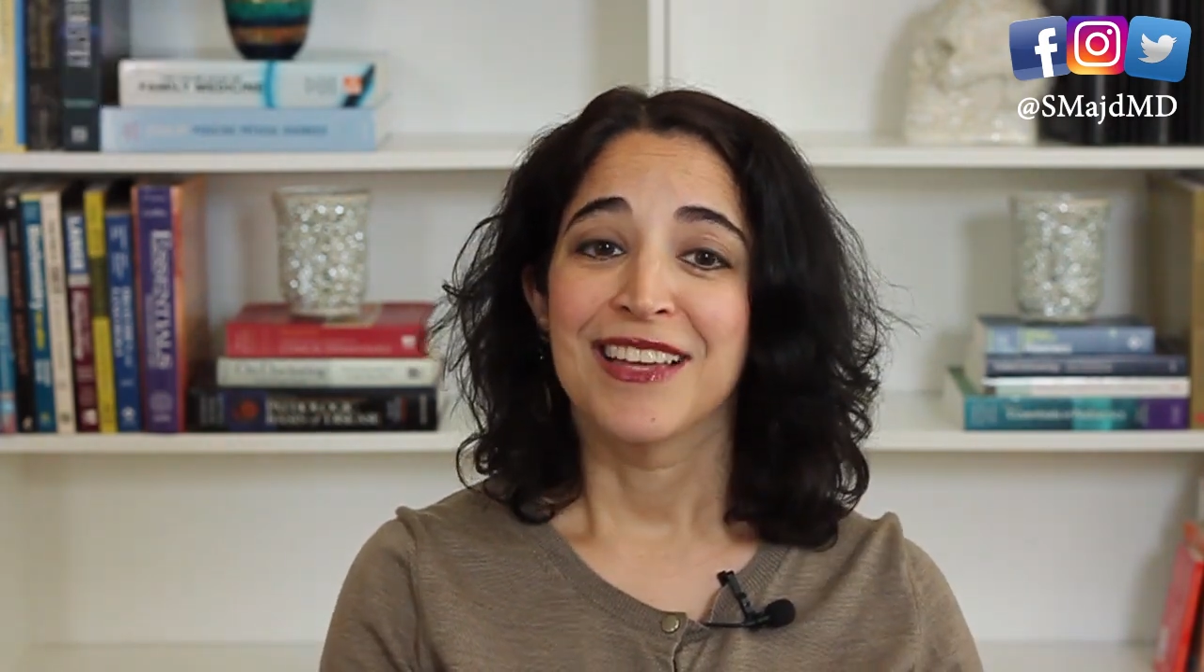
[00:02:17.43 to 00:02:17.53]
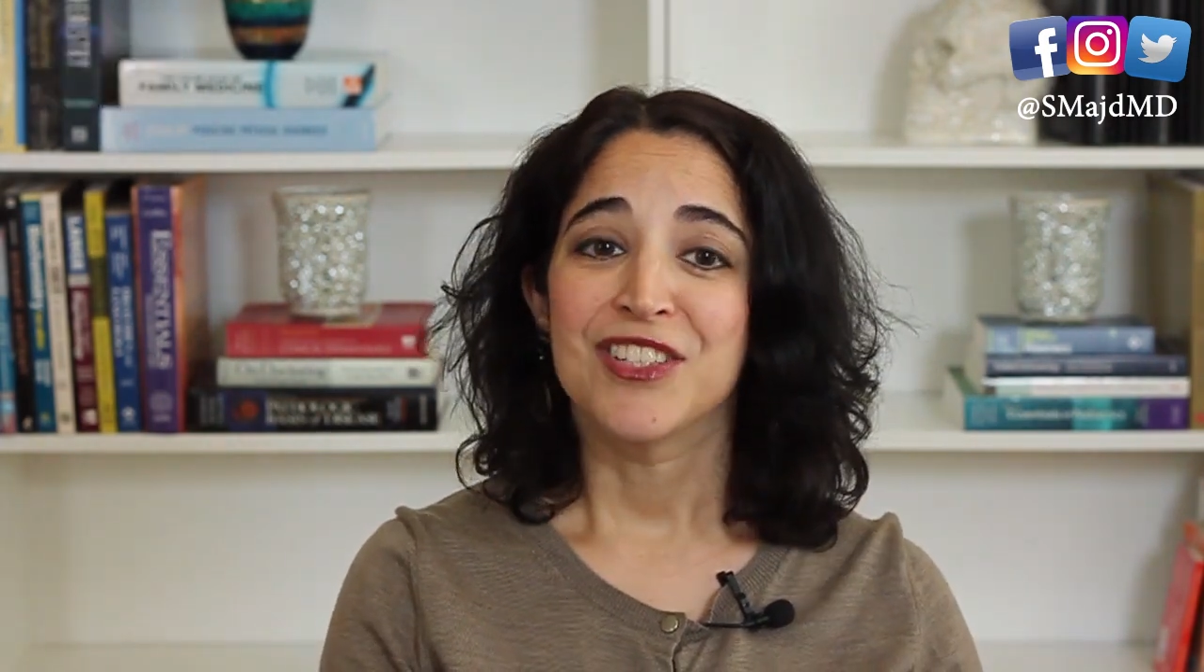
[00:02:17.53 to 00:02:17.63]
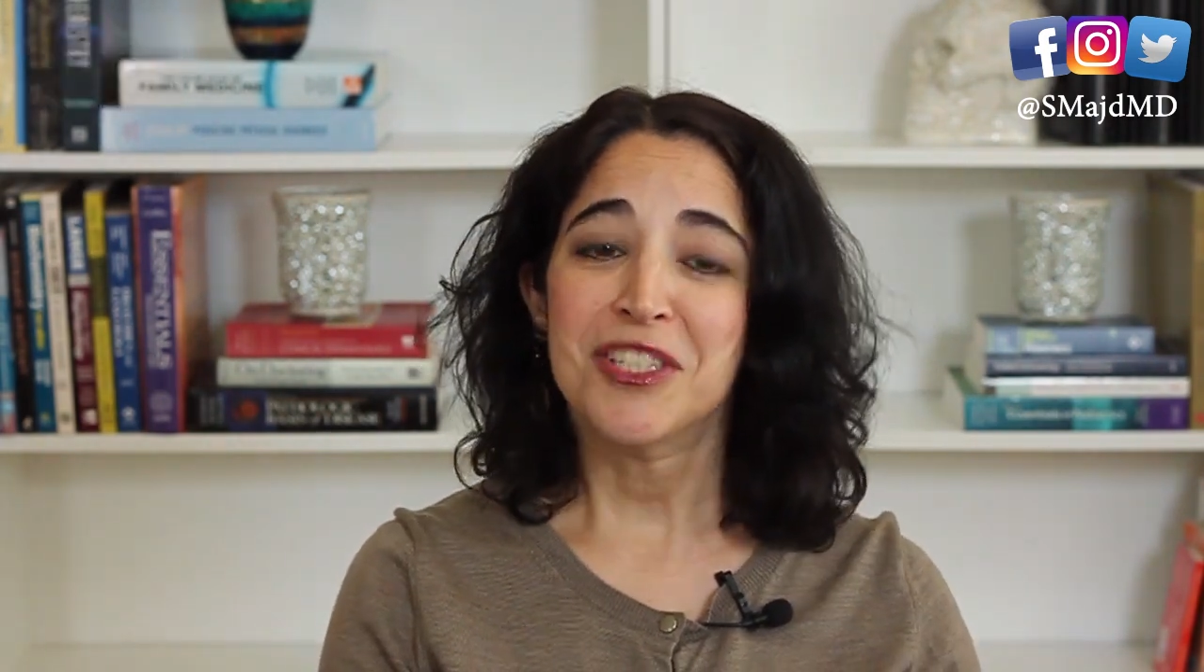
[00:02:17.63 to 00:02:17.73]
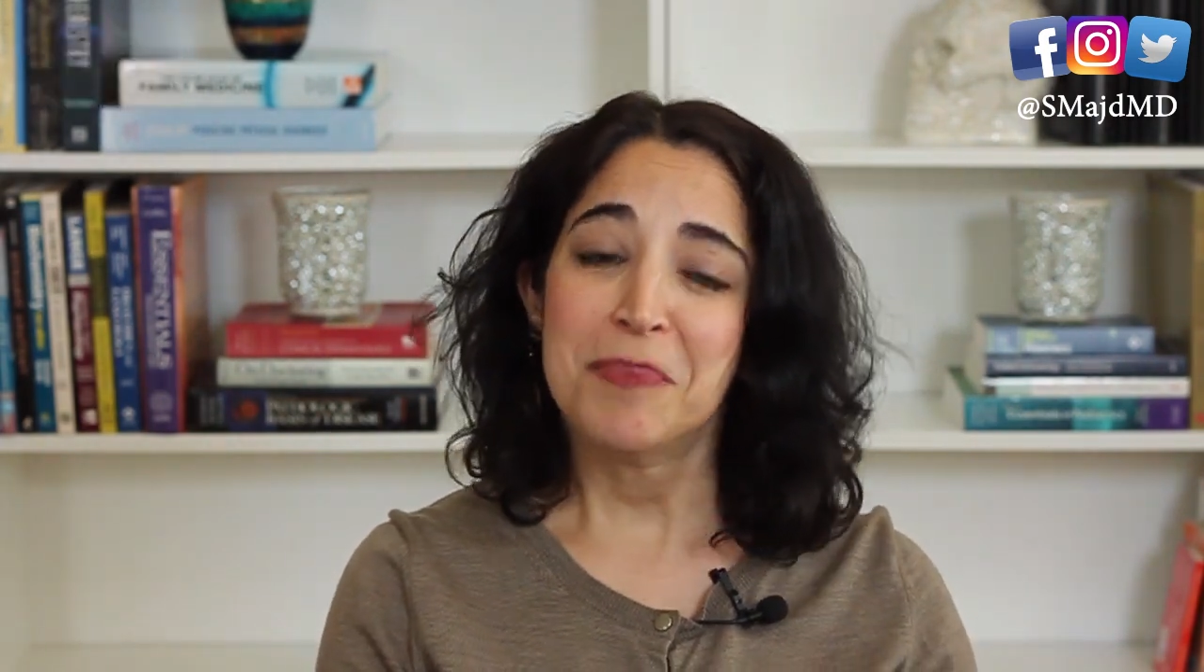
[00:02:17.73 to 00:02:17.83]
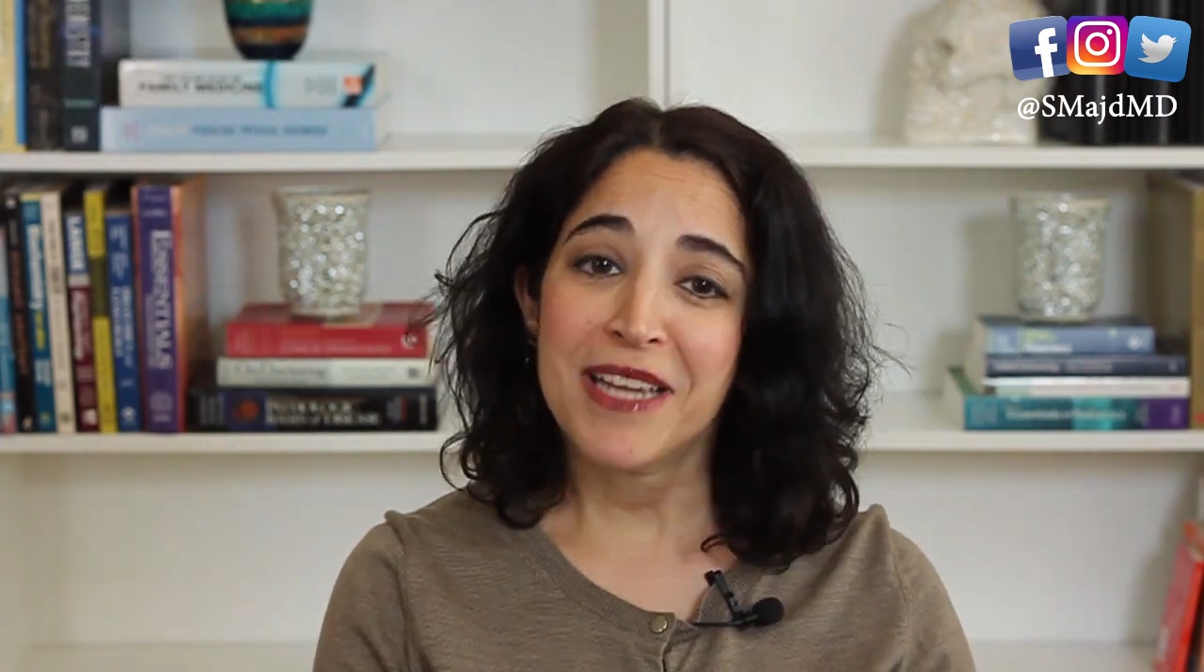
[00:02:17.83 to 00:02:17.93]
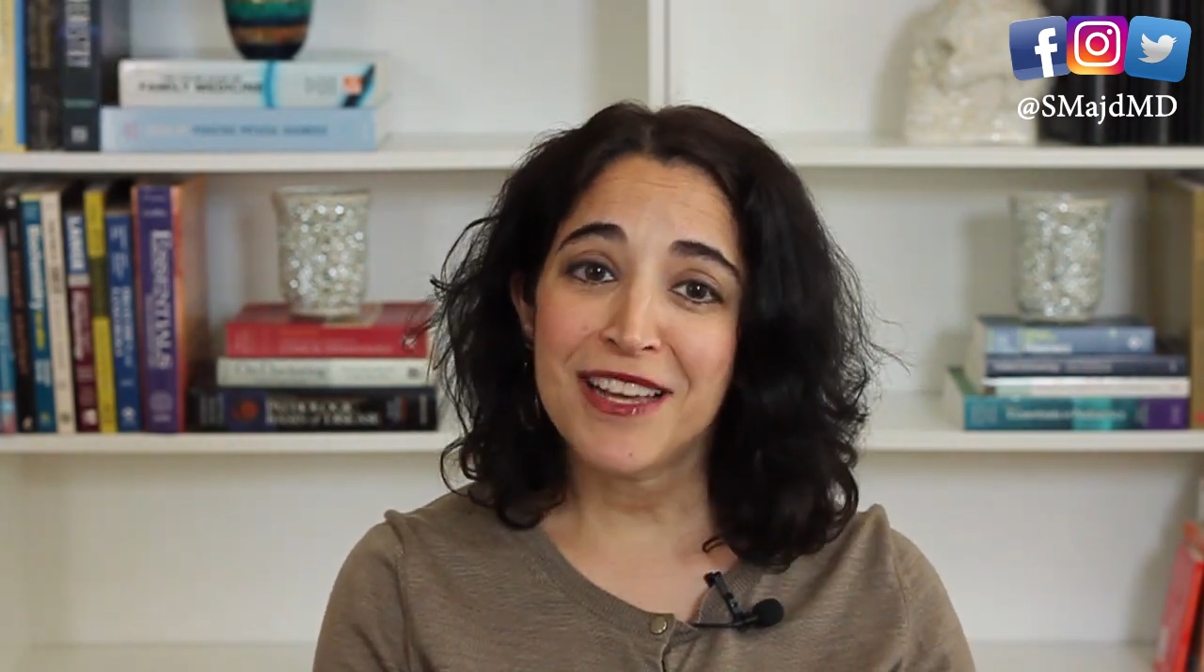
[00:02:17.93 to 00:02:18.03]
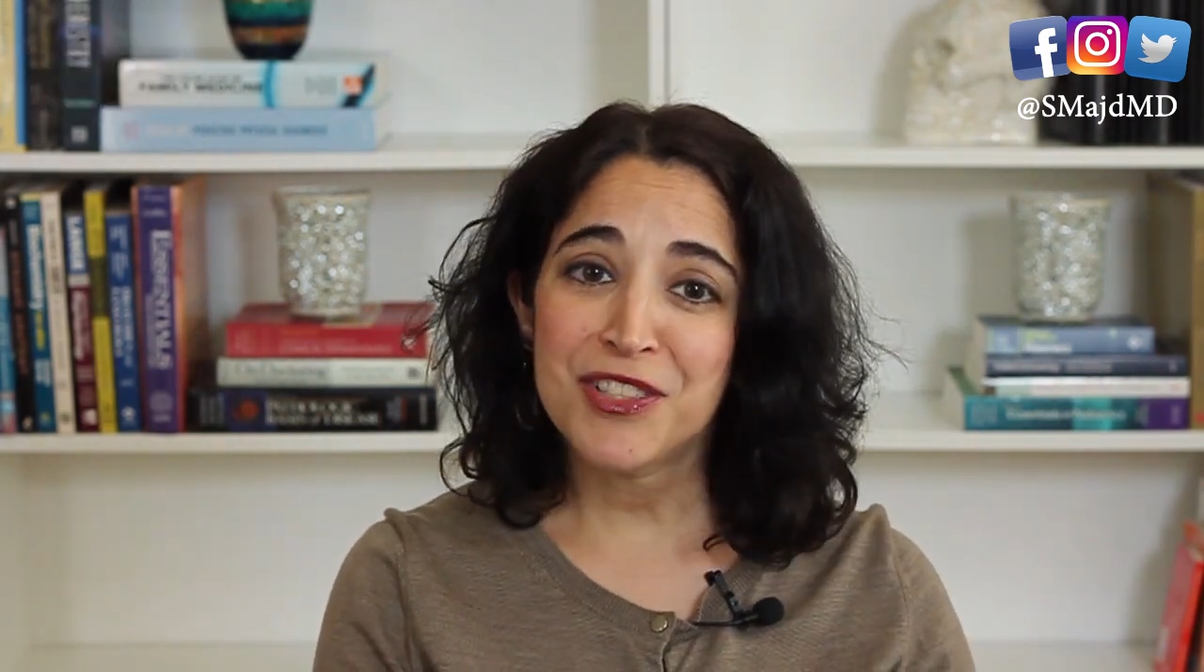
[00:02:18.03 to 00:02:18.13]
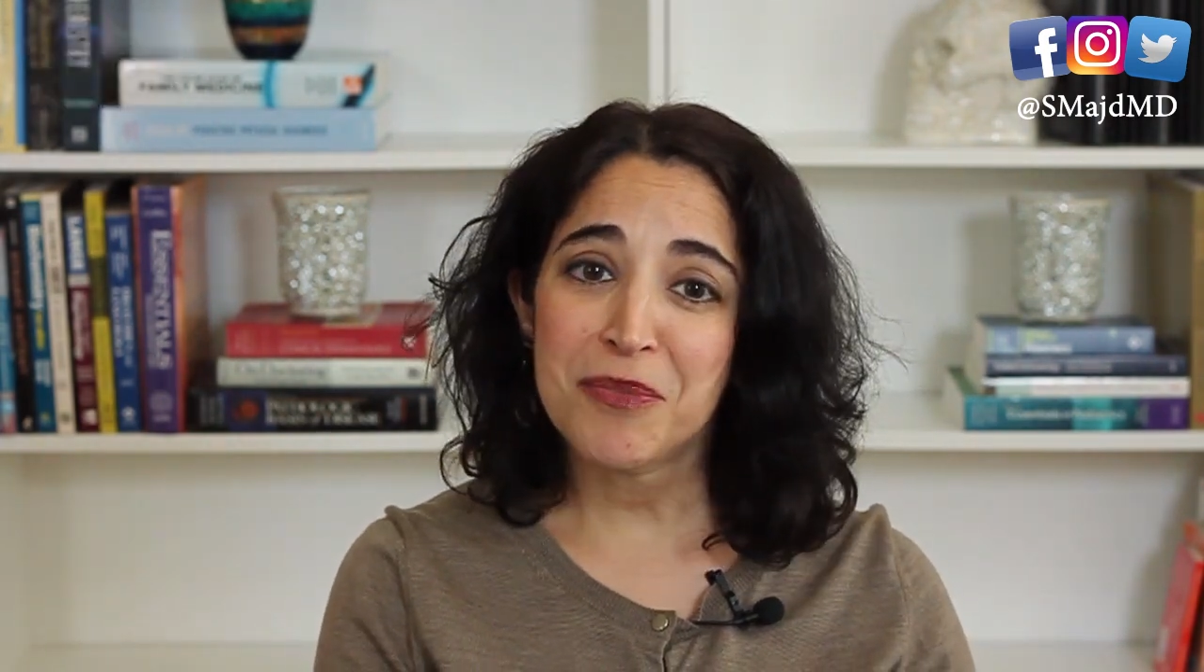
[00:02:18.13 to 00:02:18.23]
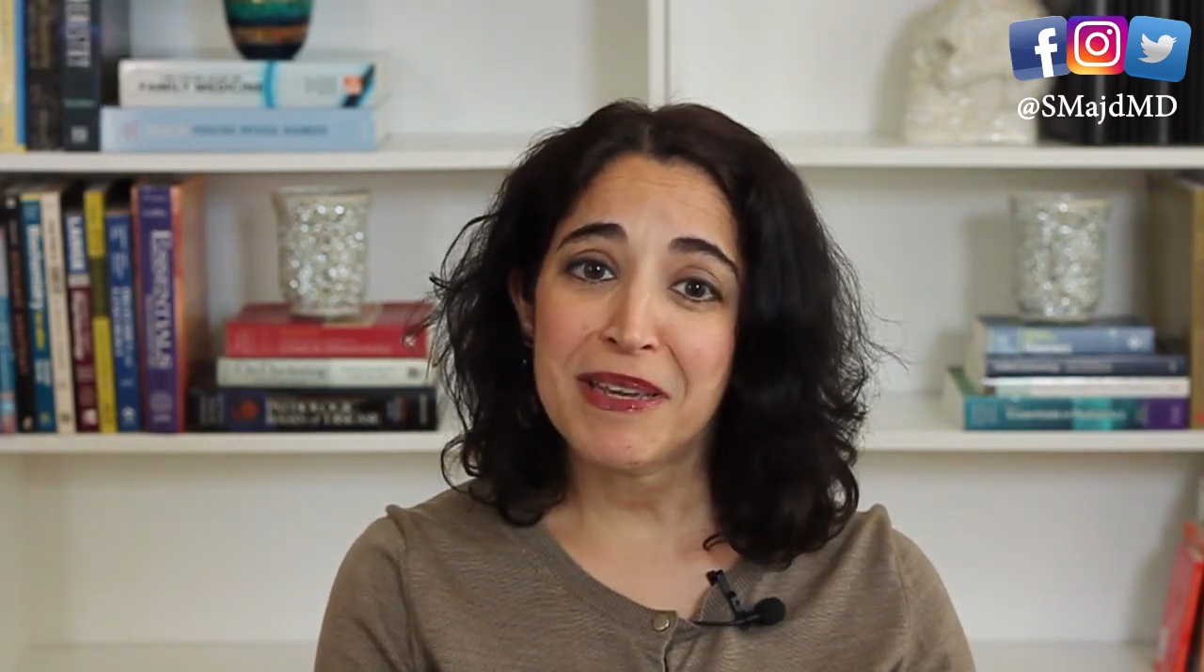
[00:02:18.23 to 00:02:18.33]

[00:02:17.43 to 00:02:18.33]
just because you